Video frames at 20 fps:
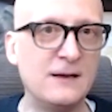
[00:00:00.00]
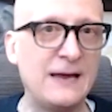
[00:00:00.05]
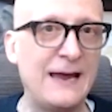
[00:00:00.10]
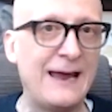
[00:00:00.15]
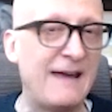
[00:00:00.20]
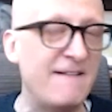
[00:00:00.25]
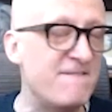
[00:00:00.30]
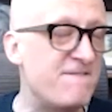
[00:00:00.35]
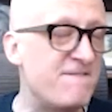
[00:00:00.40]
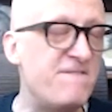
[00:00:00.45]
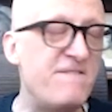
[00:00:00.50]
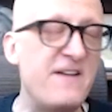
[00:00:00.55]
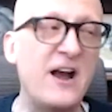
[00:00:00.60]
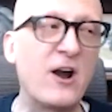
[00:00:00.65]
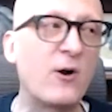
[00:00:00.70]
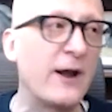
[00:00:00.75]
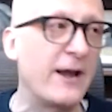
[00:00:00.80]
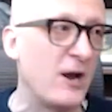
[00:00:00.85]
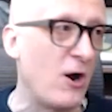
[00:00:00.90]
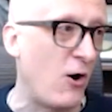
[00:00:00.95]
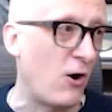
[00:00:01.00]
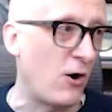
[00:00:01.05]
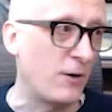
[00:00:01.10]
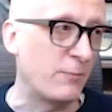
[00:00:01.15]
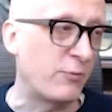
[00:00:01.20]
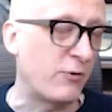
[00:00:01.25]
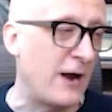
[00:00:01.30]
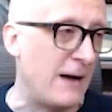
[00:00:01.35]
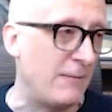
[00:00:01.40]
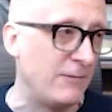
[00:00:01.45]
a very hard
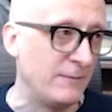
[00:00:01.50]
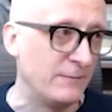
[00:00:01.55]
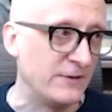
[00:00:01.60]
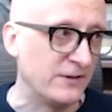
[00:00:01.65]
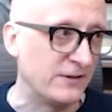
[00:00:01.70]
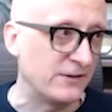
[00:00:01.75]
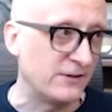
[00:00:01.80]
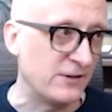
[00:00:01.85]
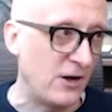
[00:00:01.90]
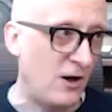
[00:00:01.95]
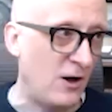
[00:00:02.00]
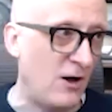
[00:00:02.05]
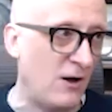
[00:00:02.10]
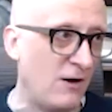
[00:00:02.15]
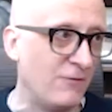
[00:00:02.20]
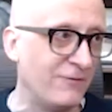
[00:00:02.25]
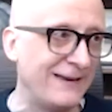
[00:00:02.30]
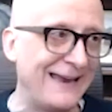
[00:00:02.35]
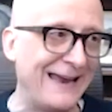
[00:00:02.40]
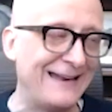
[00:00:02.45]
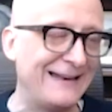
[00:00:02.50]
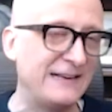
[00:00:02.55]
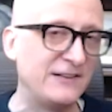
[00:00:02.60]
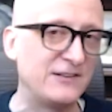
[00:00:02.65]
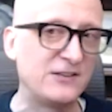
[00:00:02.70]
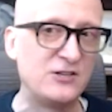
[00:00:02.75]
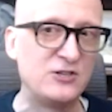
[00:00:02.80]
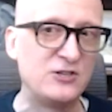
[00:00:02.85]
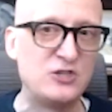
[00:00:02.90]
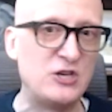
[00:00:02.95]
problem to solve. And
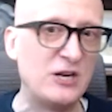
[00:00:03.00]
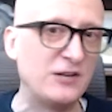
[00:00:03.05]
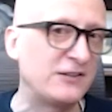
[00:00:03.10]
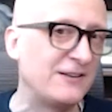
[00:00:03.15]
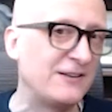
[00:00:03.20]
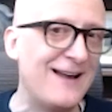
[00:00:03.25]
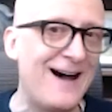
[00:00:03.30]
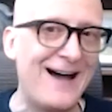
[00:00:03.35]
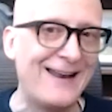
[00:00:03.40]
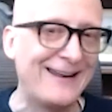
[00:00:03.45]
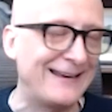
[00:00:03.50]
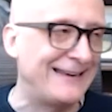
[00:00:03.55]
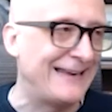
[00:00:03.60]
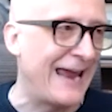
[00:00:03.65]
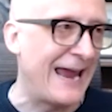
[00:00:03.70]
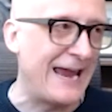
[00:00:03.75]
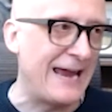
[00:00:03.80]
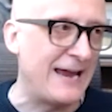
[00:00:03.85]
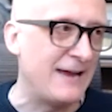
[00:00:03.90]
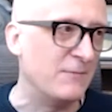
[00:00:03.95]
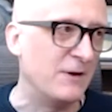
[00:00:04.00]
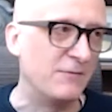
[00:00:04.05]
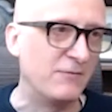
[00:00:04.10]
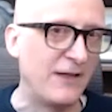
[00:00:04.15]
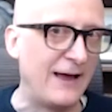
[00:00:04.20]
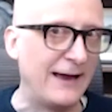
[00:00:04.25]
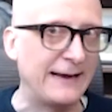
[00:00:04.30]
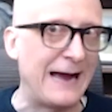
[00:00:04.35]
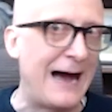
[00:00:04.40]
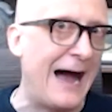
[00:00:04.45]
it's just not a game of
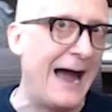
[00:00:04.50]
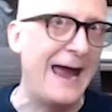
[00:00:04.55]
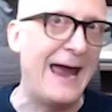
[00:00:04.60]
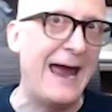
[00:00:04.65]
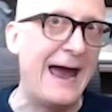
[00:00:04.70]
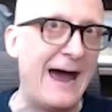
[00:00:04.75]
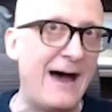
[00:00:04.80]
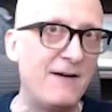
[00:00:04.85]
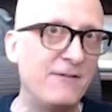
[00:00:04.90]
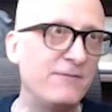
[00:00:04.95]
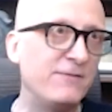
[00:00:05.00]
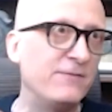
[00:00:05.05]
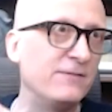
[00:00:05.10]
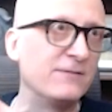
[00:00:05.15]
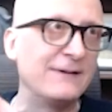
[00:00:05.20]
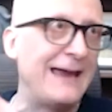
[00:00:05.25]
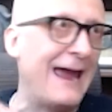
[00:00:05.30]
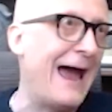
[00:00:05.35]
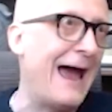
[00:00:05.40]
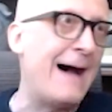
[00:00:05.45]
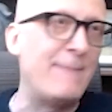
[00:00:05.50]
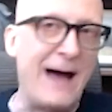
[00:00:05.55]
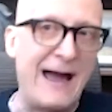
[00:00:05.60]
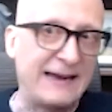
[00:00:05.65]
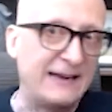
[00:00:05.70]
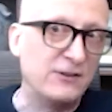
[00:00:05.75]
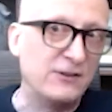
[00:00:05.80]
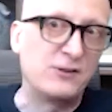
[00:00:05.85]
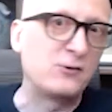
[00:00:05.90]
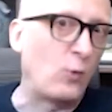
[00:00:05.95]
I
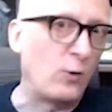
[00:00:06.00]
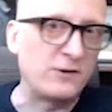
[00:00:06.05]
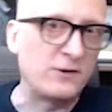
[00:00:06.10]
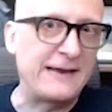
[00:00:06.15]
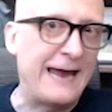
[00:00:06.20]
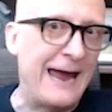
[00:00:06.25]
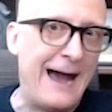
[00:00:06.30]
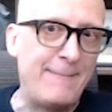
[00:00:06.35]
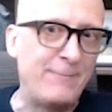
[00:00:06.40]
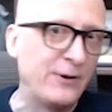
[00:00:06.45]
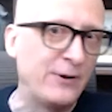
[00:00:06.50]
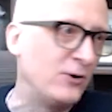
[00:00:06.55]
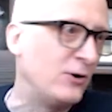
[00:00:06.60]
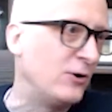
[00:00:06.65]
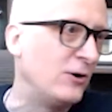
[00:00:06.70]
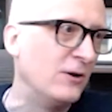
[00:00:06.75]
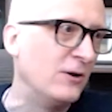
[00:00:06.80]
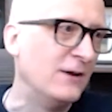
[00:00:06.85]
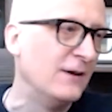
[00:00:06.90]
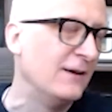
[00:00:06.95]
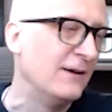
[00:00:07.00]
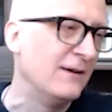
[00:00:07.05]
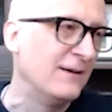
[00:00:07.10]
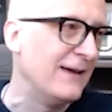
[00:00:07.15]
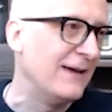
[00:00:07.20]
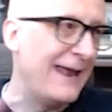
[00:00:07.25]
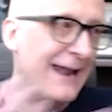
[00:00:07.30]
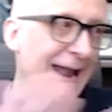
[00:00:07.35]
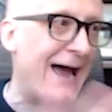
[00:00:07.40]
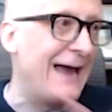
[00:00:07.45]
can source capital
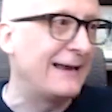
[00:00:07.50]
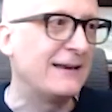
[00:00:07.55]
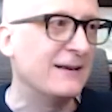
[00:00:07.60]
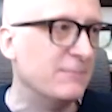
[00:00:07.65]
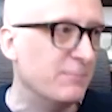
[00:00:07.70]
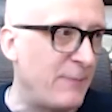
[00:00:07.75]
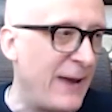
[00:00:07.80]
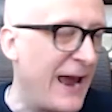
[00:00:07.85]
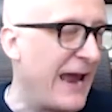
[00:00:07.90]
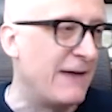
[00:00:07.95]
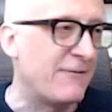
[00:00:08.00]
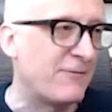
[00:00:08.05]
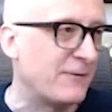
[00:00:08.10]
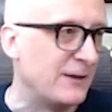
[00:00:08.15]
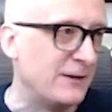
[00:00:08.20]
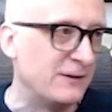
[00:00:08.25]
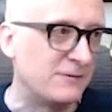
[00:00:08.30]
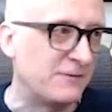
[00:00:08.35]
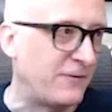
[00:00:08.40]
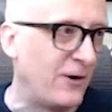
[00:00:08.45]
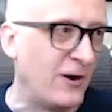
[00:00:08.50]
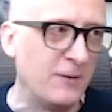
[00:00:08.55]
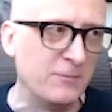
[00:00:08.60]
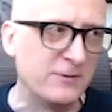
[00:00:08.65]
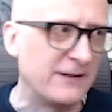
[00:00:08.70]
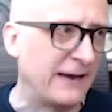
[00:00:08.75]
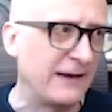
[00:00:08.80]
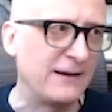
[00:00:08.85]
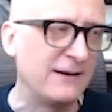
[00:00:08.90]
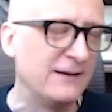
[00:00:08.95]
and I can pay for these firms.
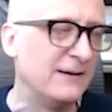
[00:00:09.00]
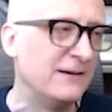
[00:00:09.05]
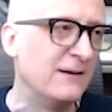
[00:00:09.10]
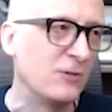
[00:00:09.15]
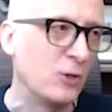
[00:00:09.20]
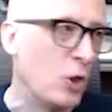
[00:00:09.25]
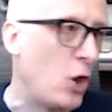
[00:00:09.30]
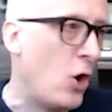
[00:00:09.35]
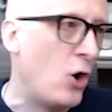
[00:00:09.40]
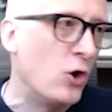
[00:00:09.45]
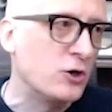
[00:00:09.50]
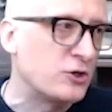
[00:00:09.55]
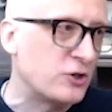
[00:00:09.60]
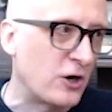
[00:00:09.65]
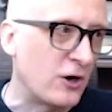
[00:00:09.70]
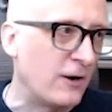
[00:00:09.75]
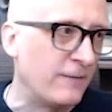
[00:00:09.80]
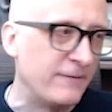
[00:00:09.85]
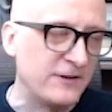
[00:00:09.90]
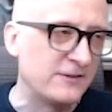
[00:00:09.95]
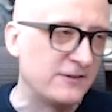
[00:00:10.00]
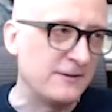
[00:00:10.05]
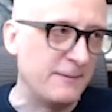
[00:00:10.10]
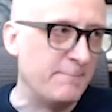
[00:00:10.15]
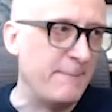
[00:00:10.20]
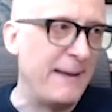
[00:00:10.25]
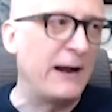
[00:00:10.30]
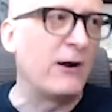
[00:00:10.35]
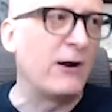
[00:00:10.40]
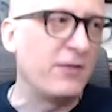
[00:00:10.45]
Like long term, this is a
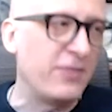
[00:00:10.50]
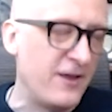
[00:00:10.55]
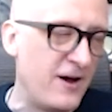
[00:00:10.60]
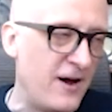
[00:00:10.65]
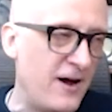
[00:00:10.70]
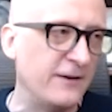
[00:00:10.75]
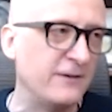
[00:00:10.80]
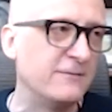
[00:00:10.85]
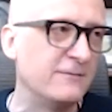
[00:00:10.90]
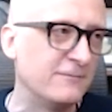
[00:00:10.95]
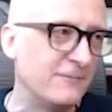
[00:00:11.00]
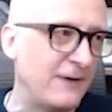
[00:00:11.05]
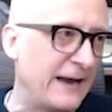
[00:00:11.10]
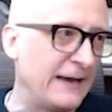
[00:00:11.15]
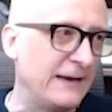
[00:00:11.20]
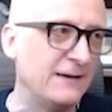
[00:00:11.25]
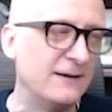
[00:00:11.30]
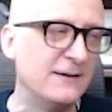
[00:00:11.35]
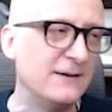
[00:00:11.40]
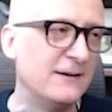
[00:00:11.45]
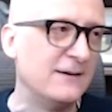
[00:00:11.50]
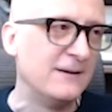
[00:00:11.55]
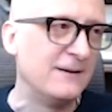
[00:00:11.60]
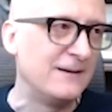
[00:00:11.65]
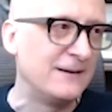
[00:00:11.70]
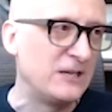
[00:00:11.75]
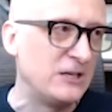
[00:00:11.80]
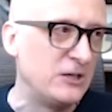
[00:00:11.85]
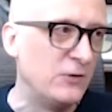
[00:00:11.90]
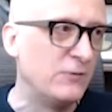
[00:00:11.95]
marathon, right?
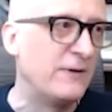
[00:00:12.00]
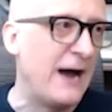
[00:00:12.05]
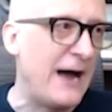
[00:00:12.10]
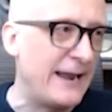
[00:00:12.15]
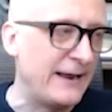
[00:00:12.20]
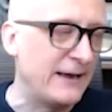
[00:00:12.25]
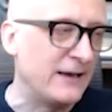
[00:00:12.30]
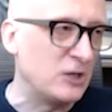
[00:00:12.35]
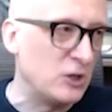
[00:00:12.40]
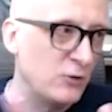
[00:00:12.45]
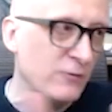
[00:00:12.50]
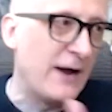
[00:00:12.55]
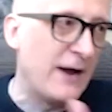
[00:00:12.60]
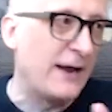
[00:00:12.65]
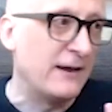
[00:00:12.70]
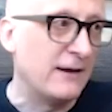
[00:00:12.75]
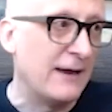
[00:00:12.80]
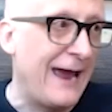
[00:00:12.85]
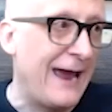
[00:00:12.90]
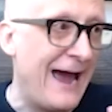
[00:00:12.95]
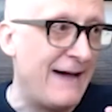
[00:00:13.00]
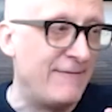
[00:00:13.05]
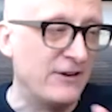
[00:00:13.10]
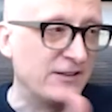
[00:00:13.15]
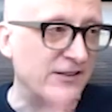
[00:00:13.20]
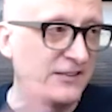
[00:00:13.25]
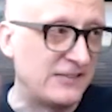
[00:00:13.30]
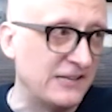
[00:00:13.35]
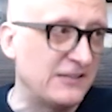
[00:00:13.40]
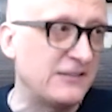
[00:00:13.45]
You've got to have a
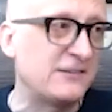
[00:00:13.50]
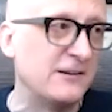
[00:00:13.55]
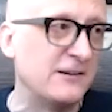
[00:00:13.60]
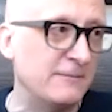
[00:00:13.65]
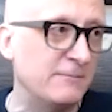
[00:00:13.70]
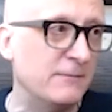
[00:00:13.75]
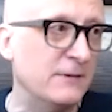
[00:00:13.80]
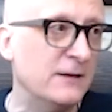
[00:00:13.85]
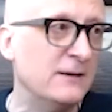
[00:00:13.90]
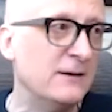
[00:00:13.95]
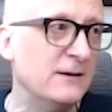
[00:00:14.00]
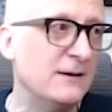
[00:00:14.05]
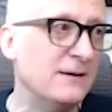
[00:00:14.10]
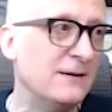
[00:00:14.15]
system